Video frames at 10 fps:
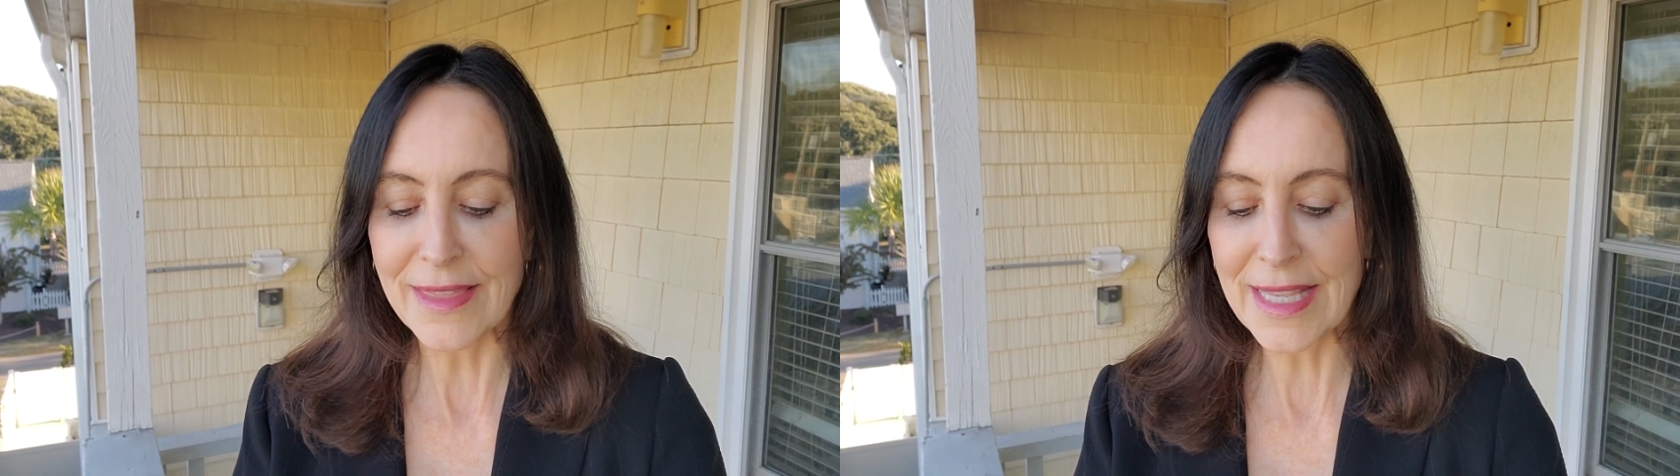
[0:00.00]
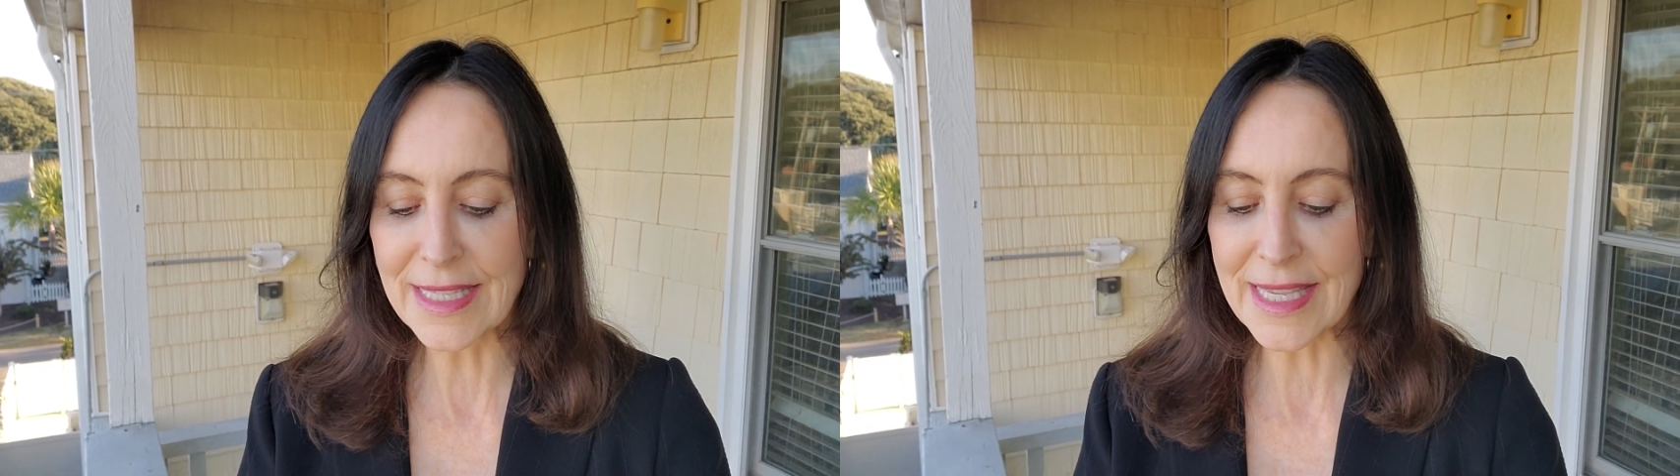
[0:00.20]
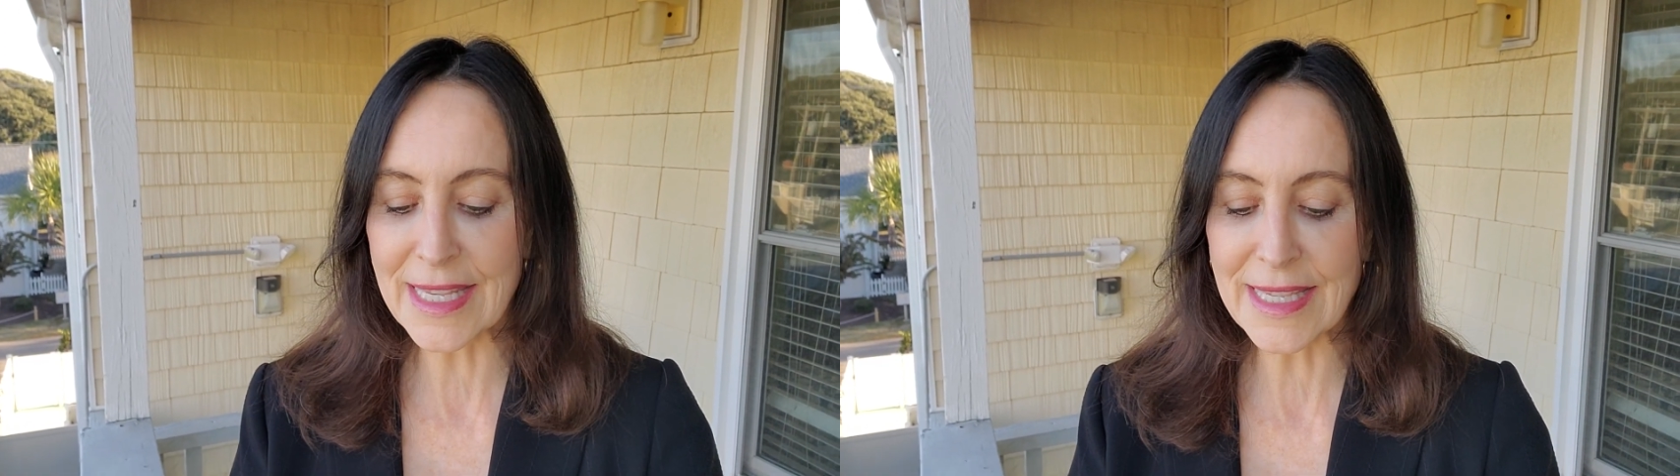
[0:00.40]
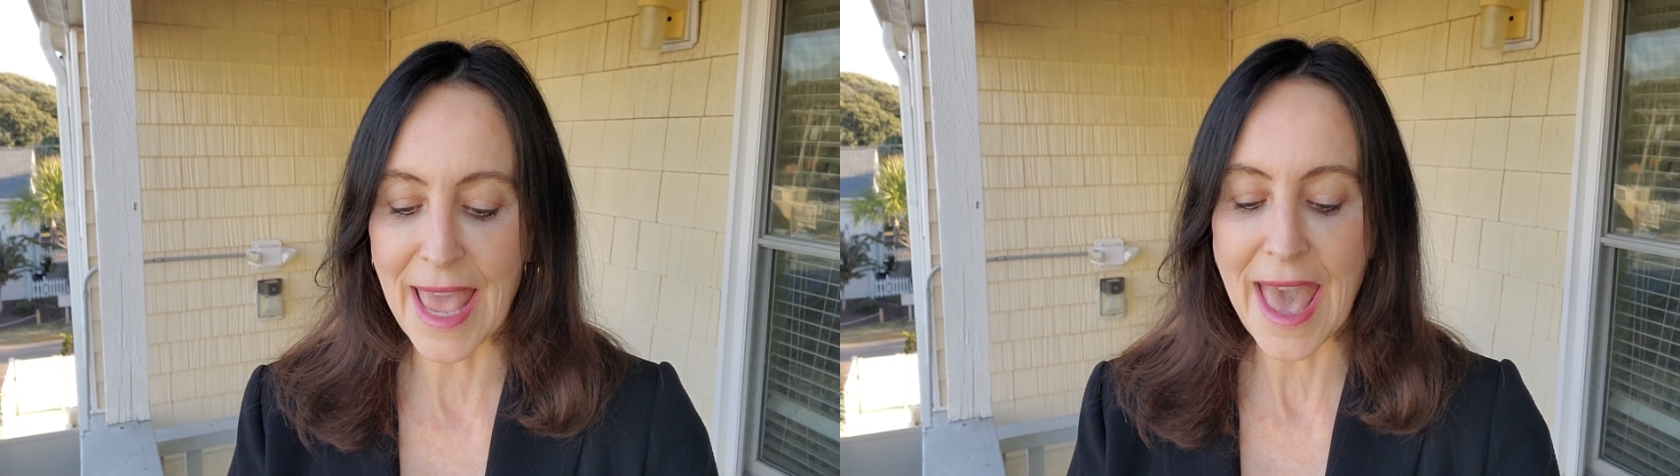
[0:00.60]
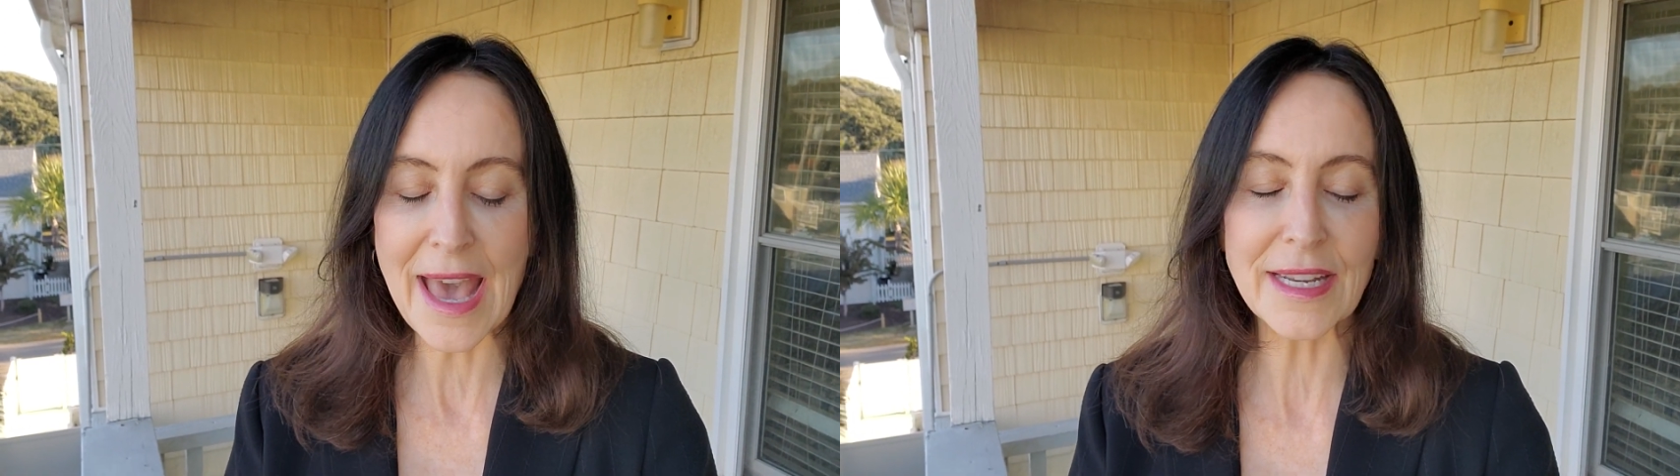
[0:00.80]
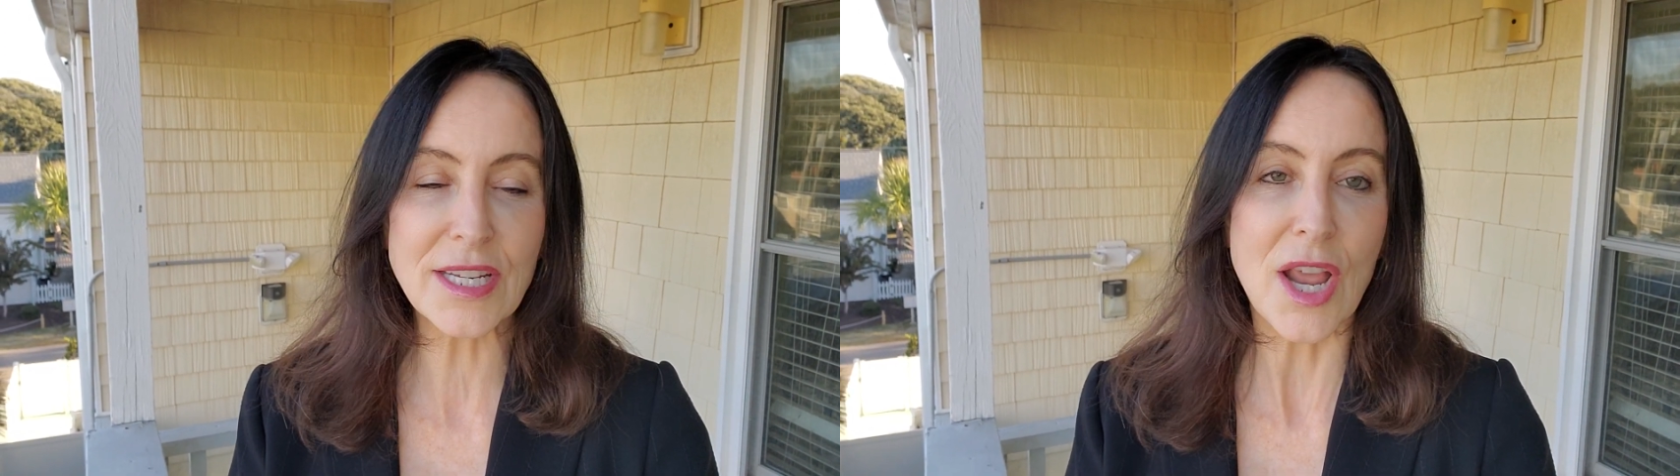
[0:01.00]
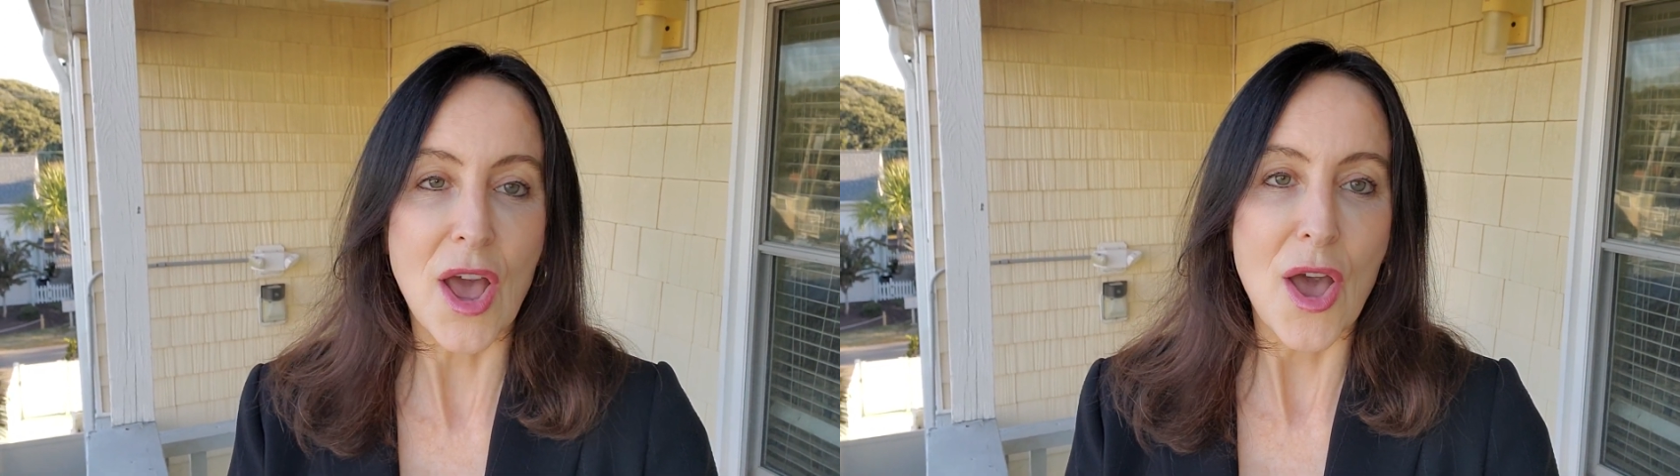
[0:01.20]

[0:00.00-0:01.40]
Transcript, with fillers: This is at